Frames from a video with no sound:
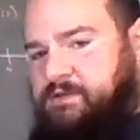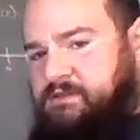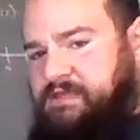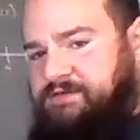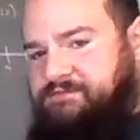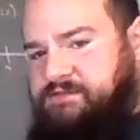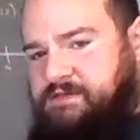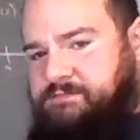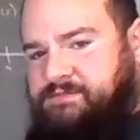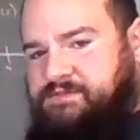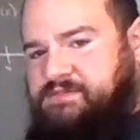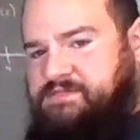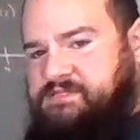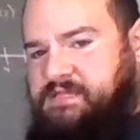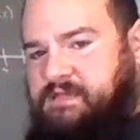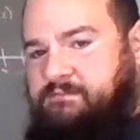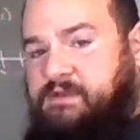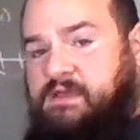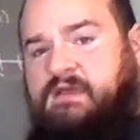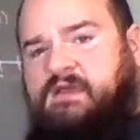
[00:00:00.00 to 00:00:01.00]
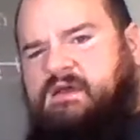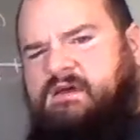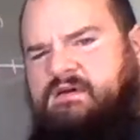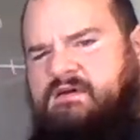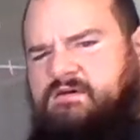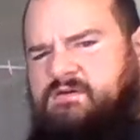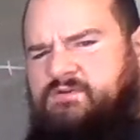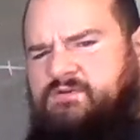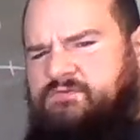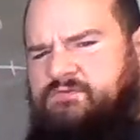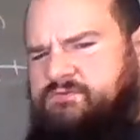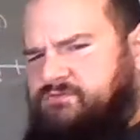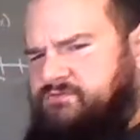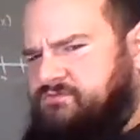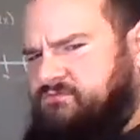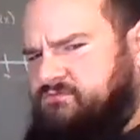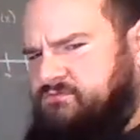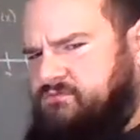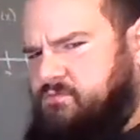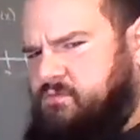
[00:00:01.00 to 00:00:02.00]
left the input the same.
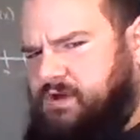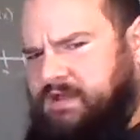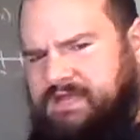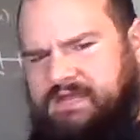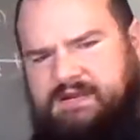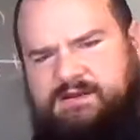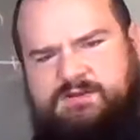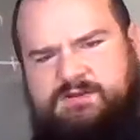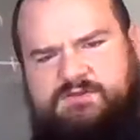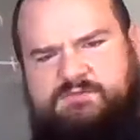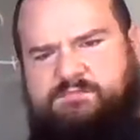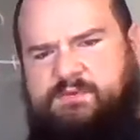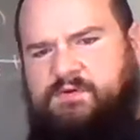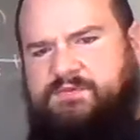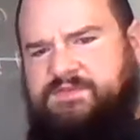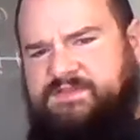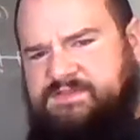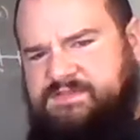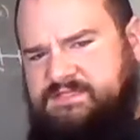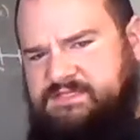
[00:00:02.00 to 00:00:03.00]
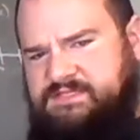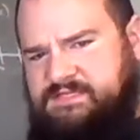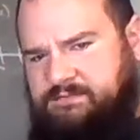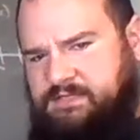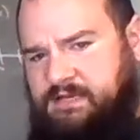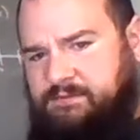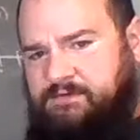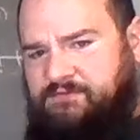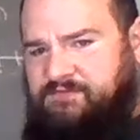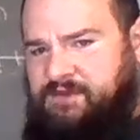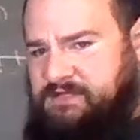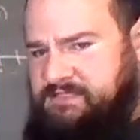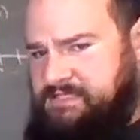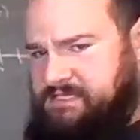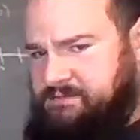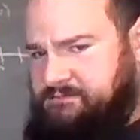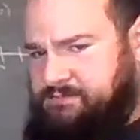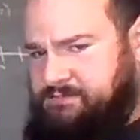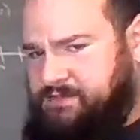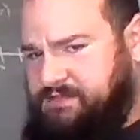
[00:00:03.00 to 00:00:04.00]
So why can't I do this both at the same time? Affect the
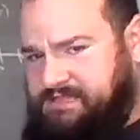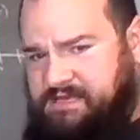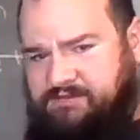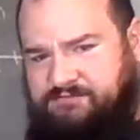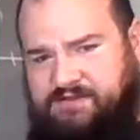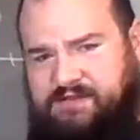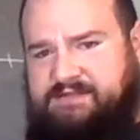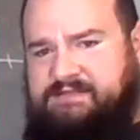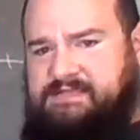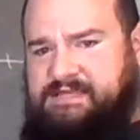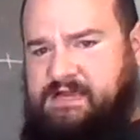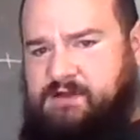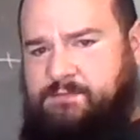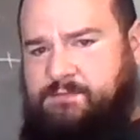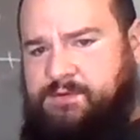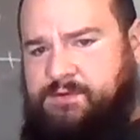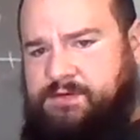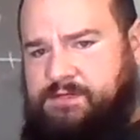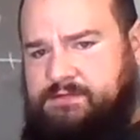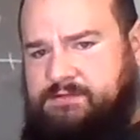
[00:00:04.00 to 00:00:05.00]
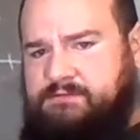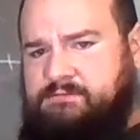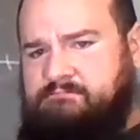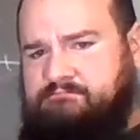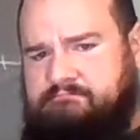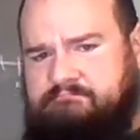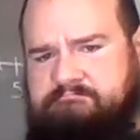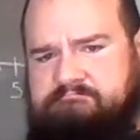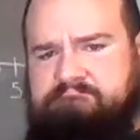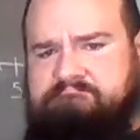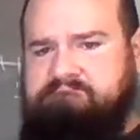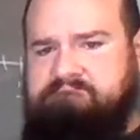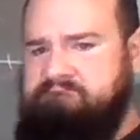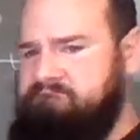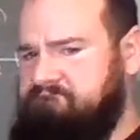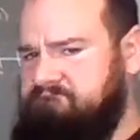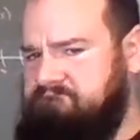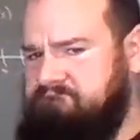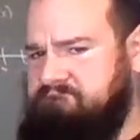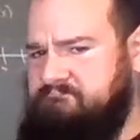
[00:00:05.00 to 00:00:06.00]
input, then affect the output.
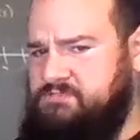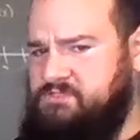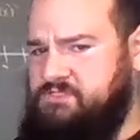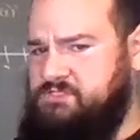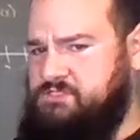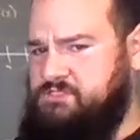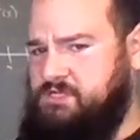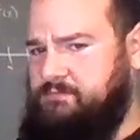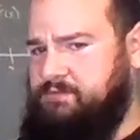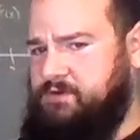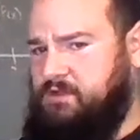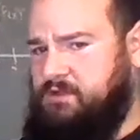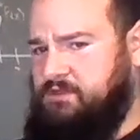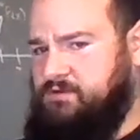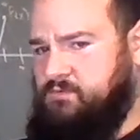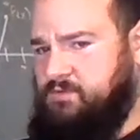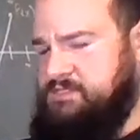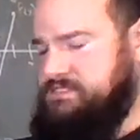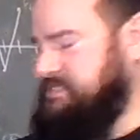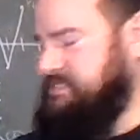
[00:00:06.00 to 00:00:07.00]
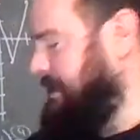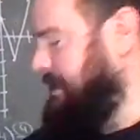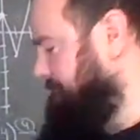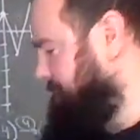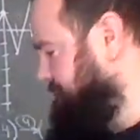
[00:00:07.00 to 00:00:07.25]
Just jump it all into one step.